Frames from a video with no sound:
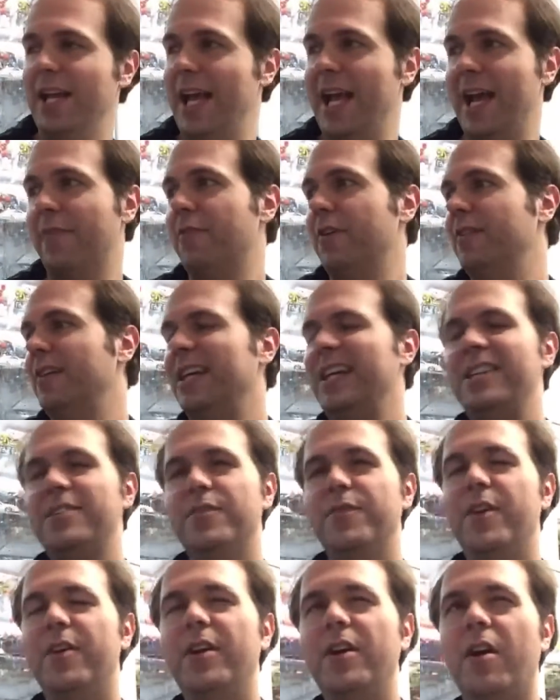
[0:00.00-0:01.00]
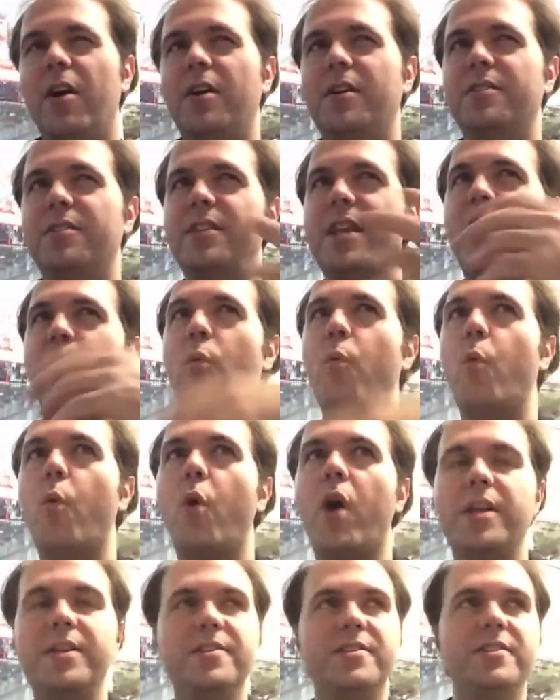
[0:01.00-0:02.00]
It's very hard to say
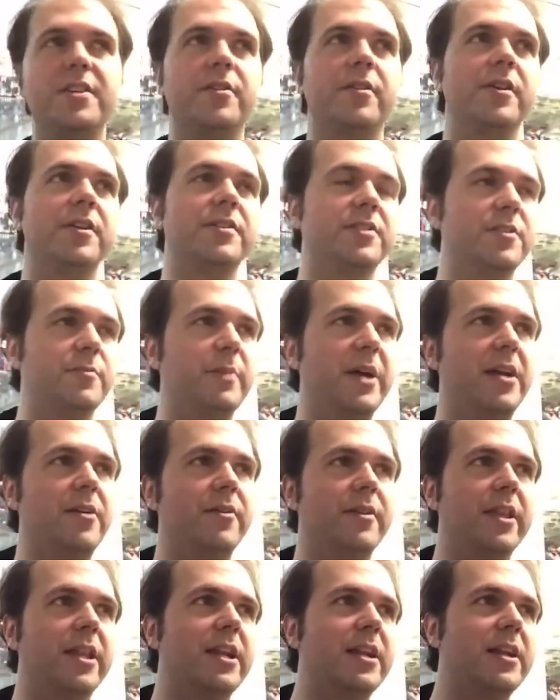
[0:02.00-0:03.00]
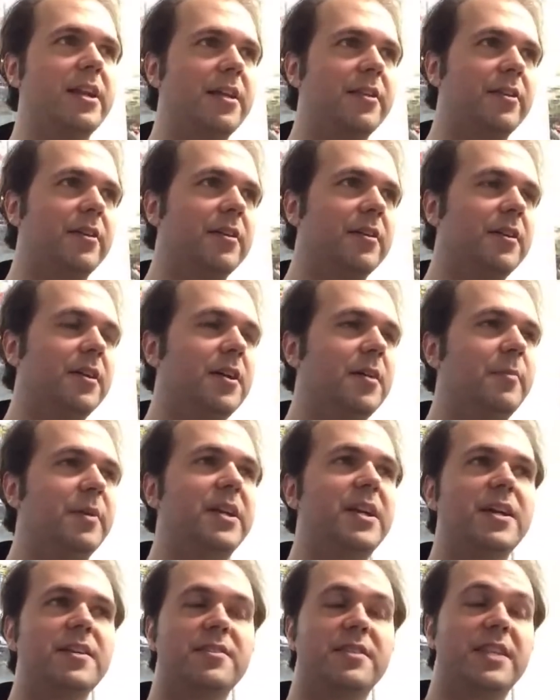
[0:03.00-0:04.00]
one series is better than another
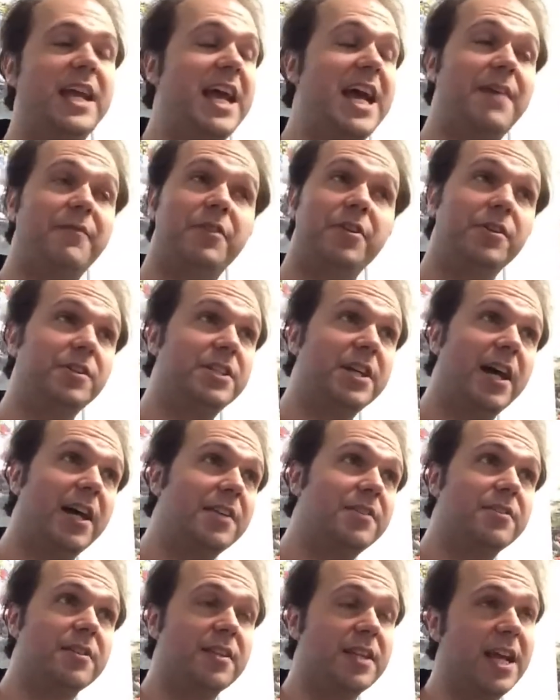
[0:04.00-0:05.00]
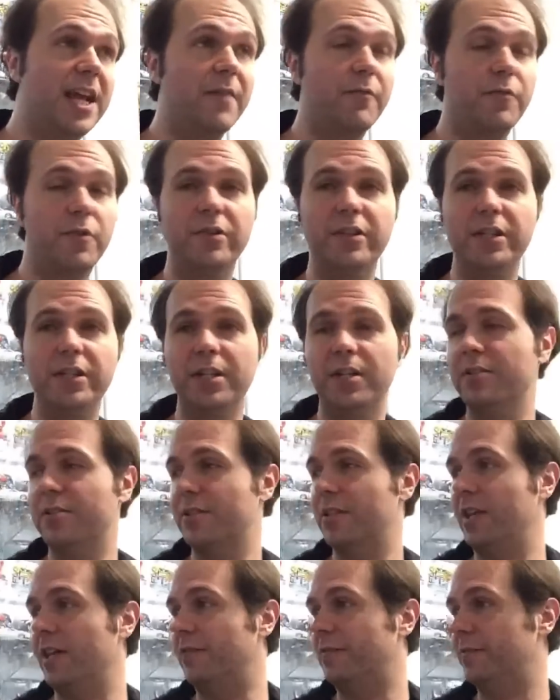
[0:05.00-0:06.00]
because they have their duds and they have really good
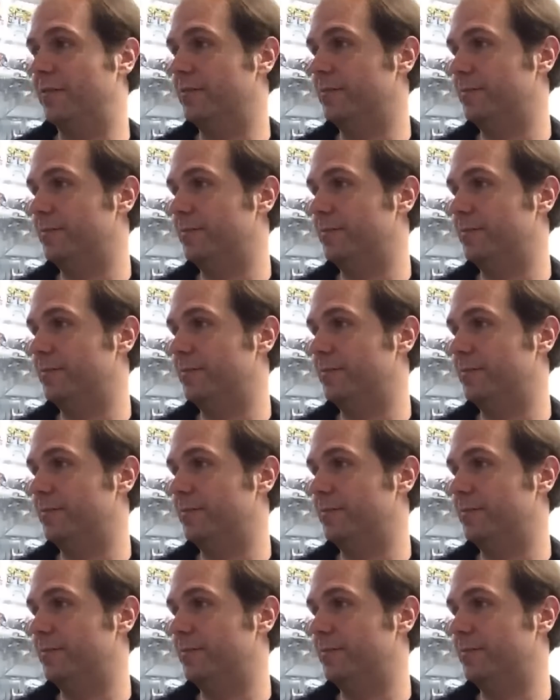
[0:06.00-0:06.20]
stuff.